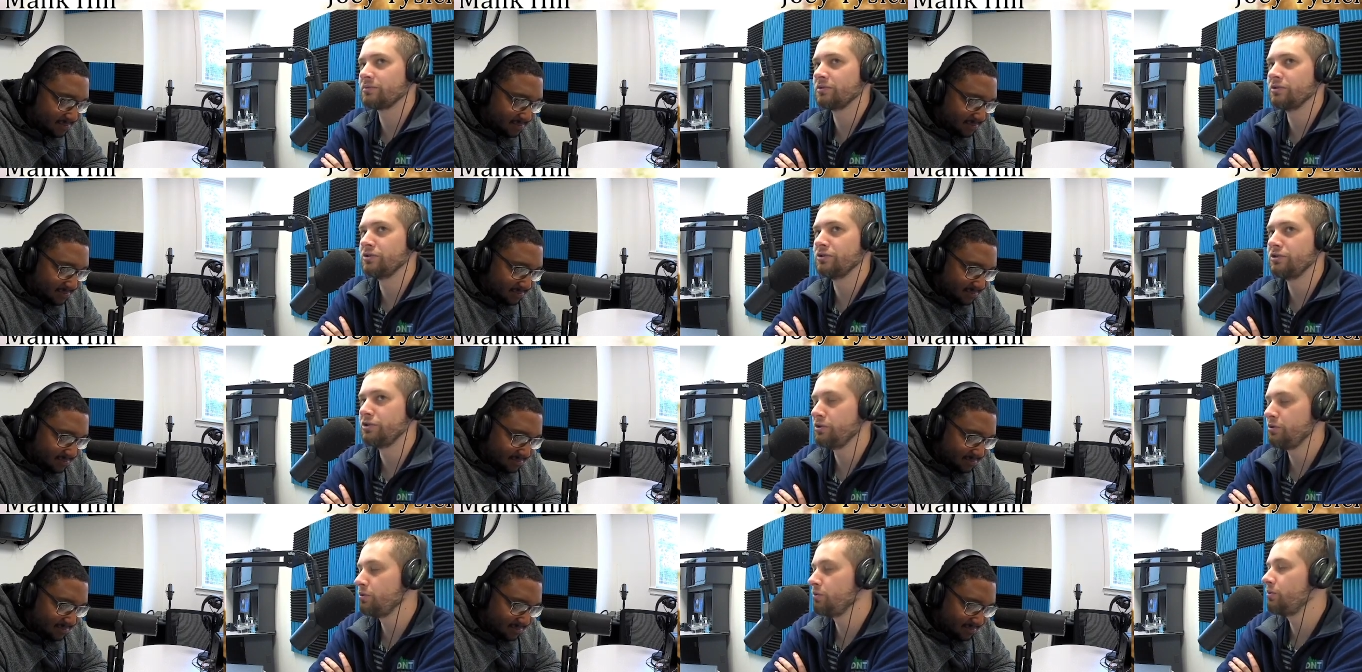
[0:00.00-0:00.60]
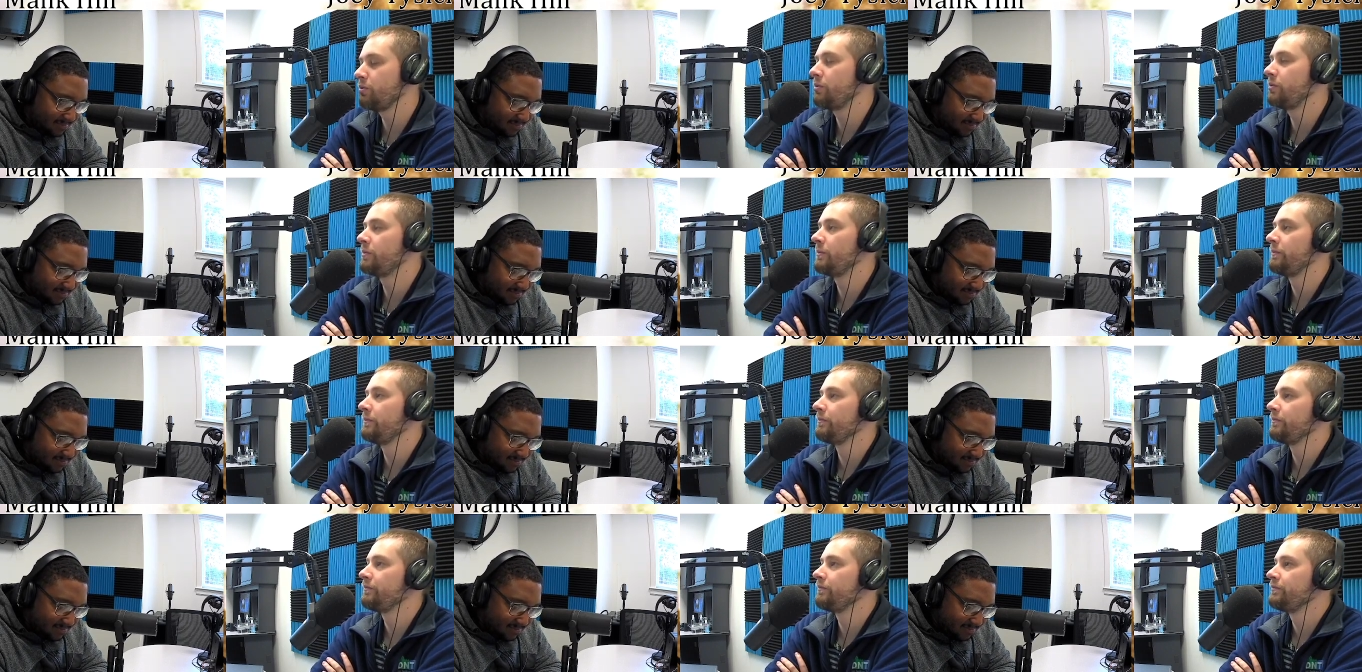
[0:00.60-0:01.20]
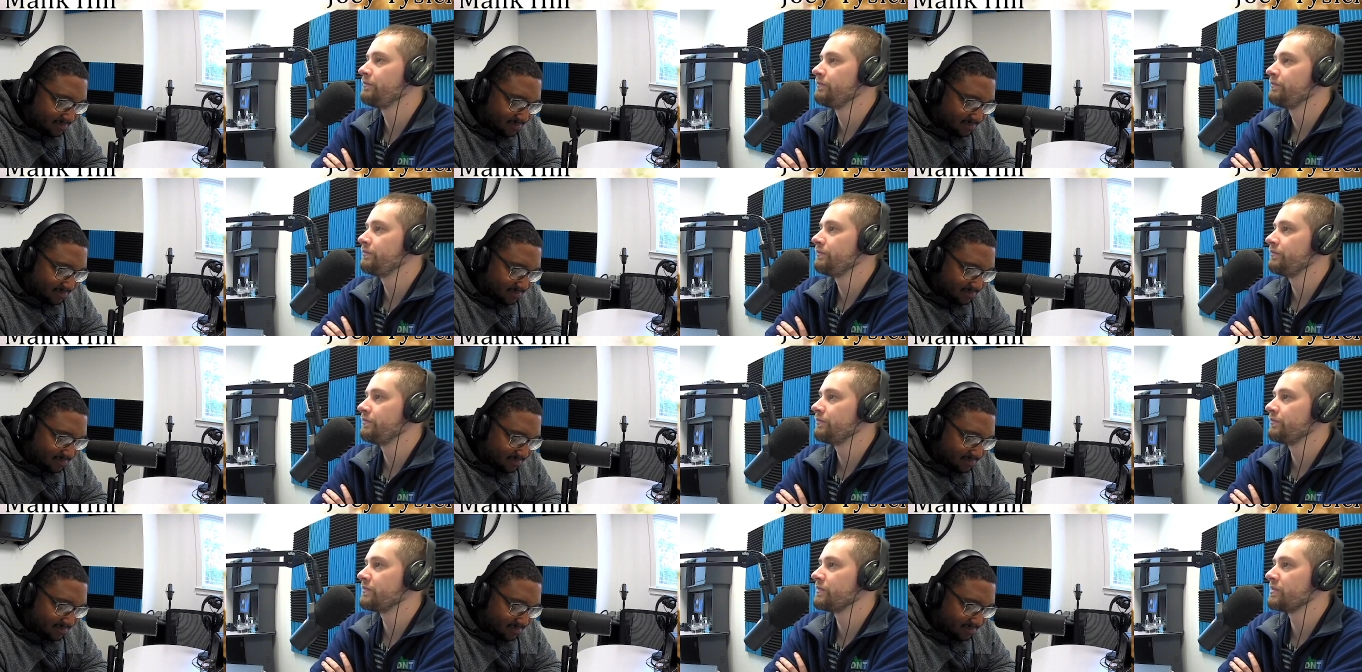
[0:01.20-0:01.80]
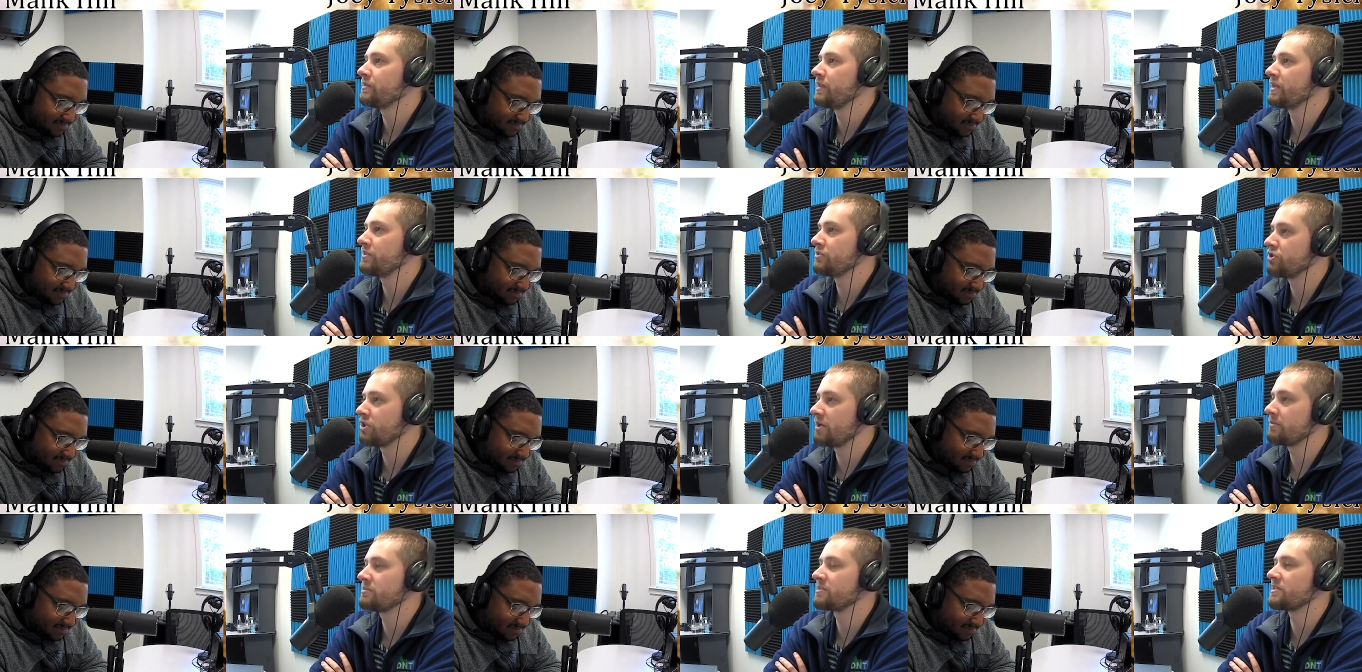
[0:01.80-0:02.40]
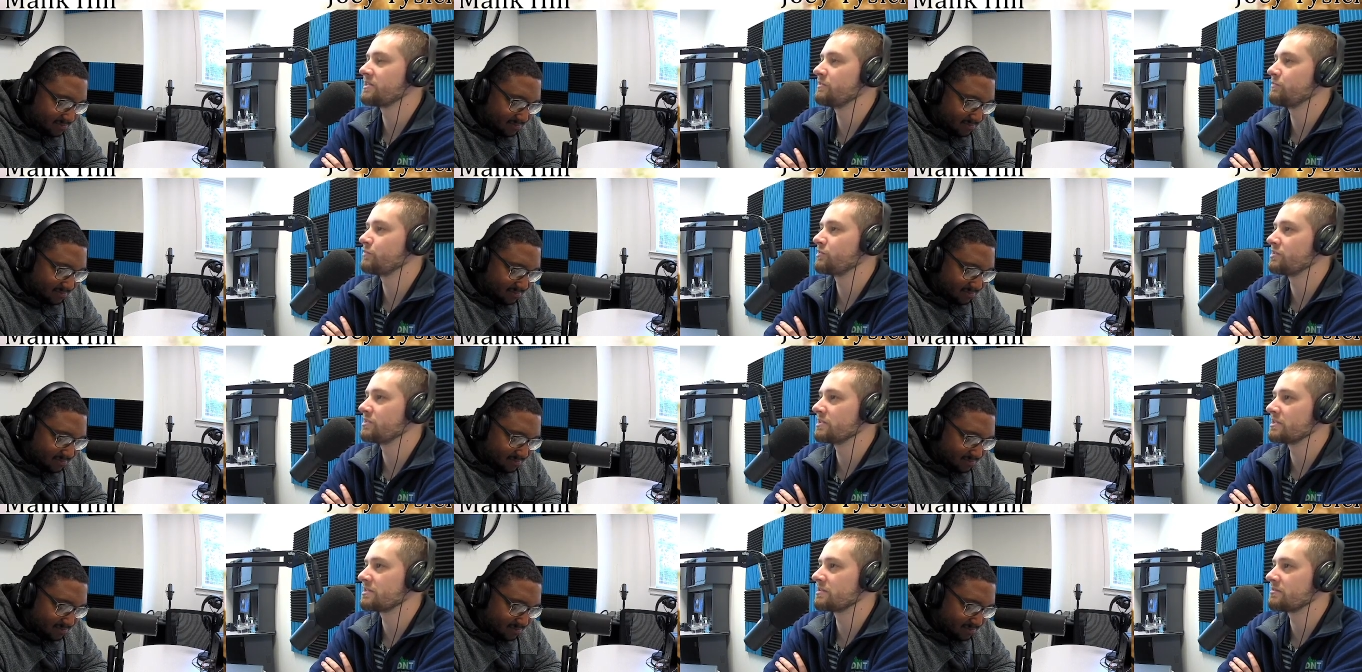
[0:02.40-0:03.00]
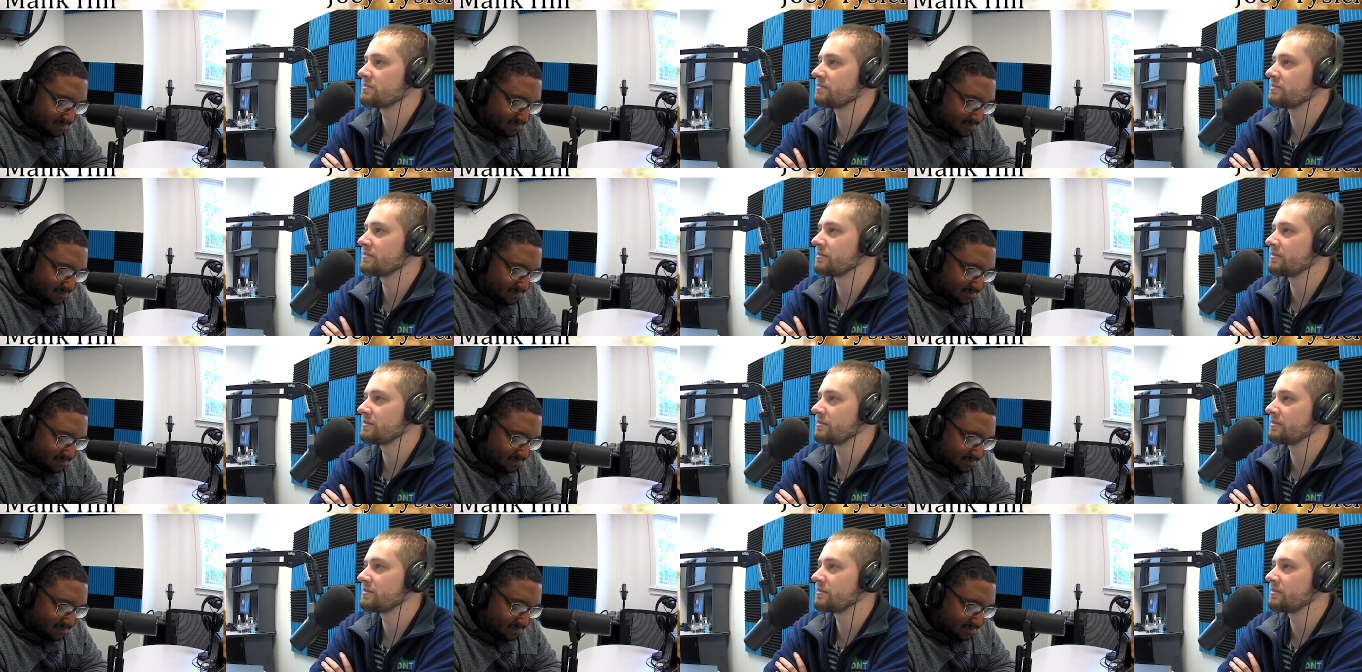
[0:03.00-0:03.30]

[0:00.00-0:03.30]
Speaker 1: knew that Jameson was